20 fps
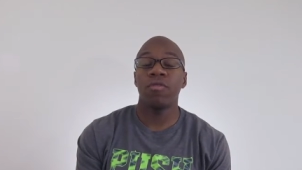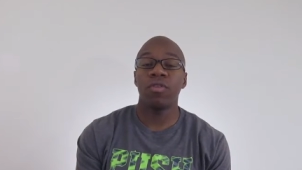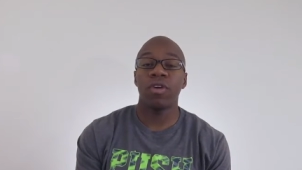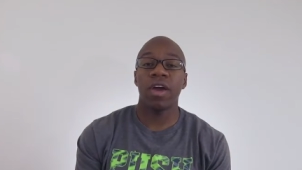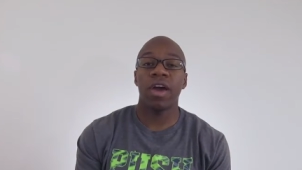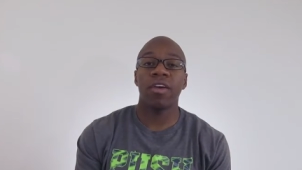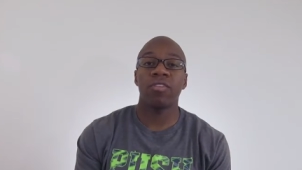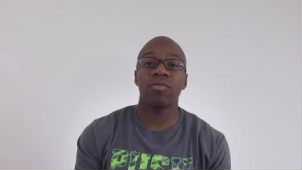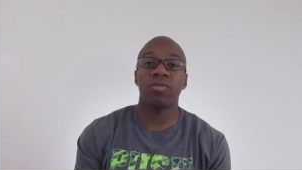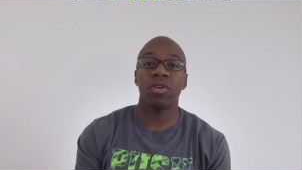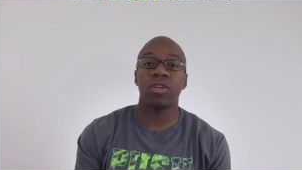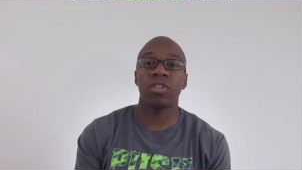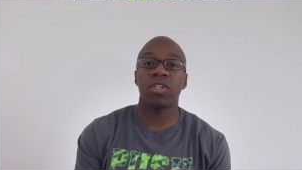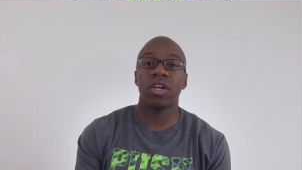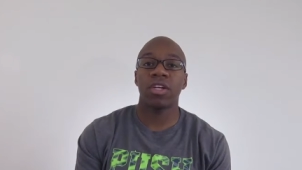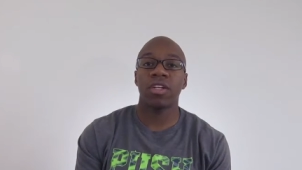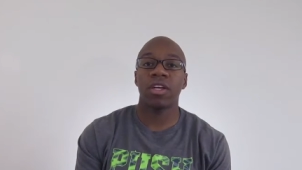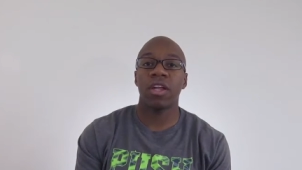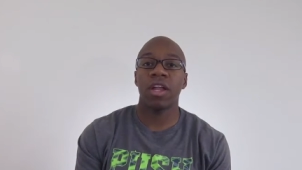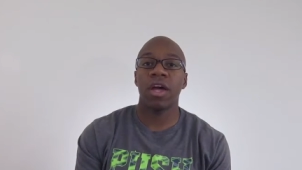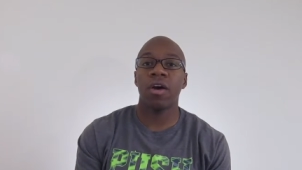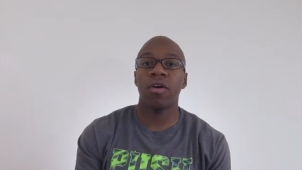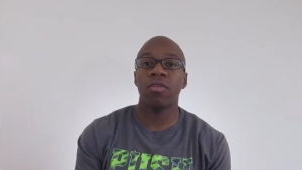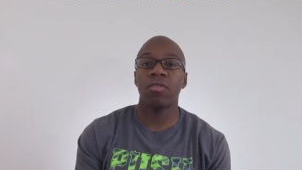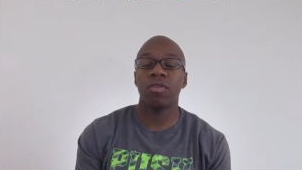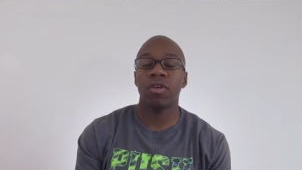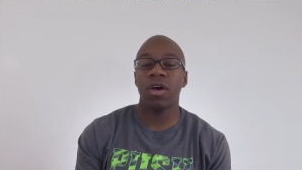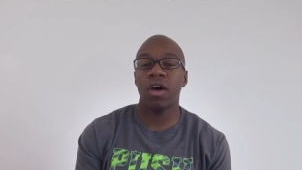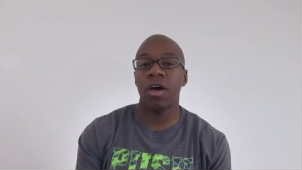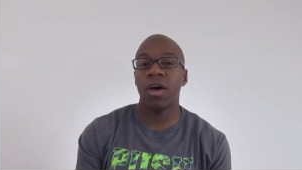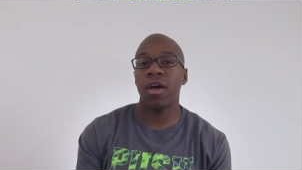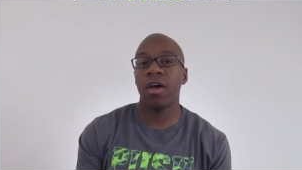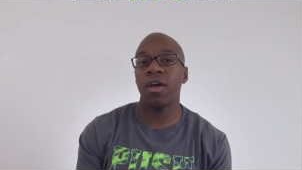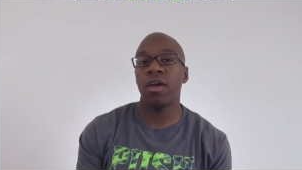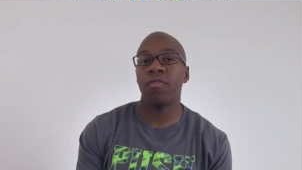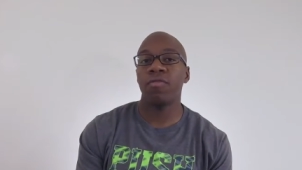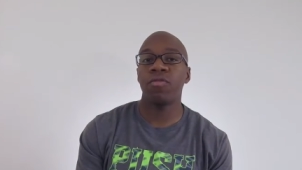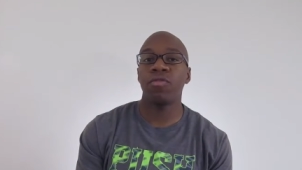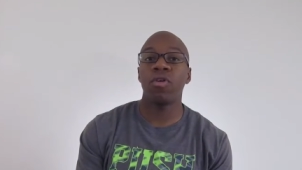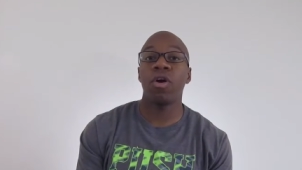if you guys want to check that out uh,
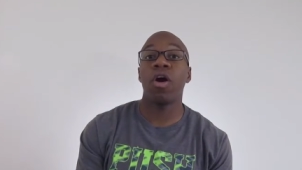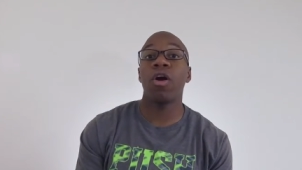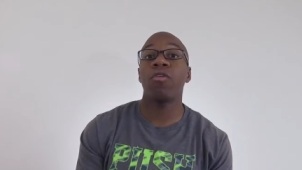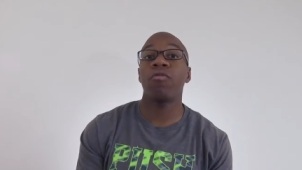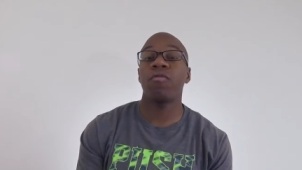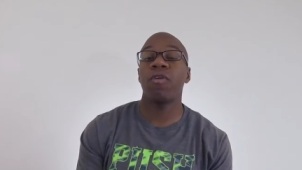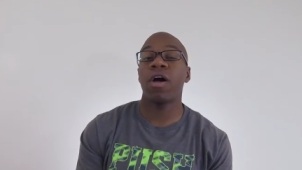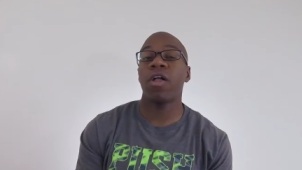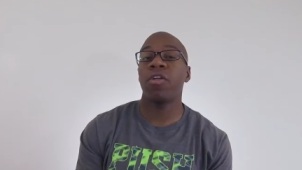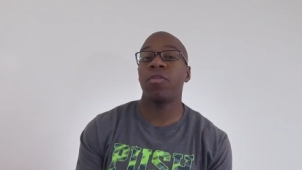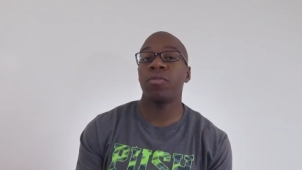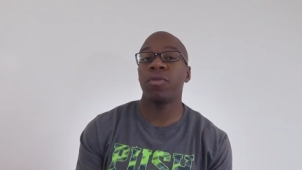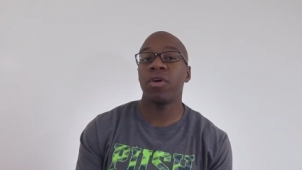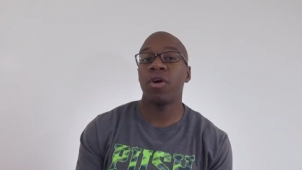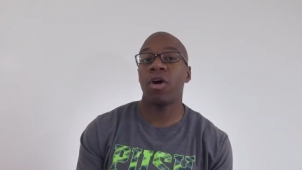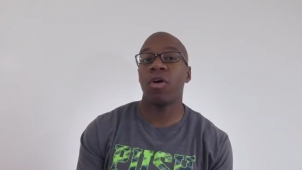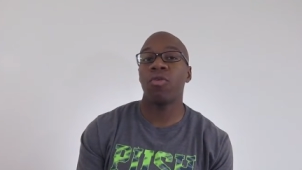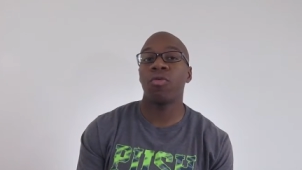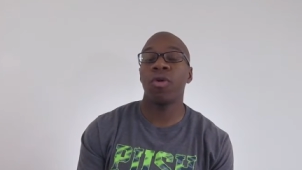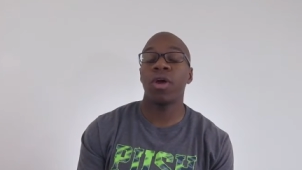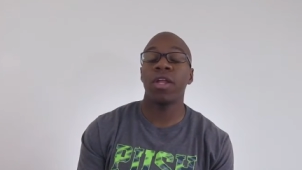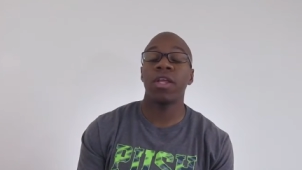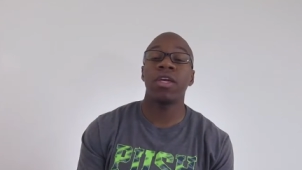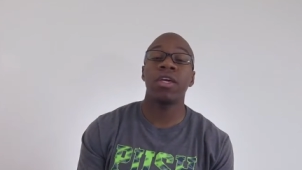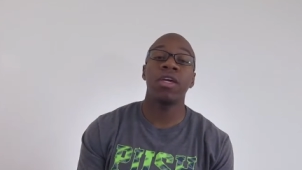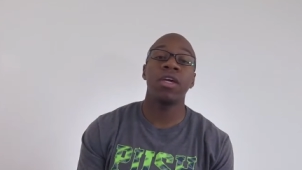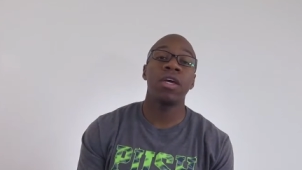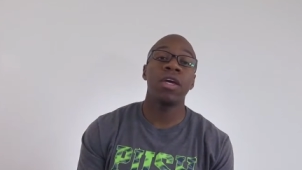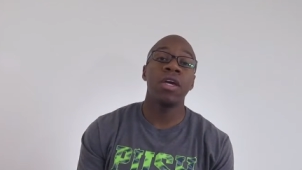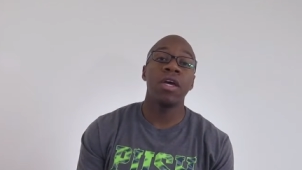if you aren't following me already.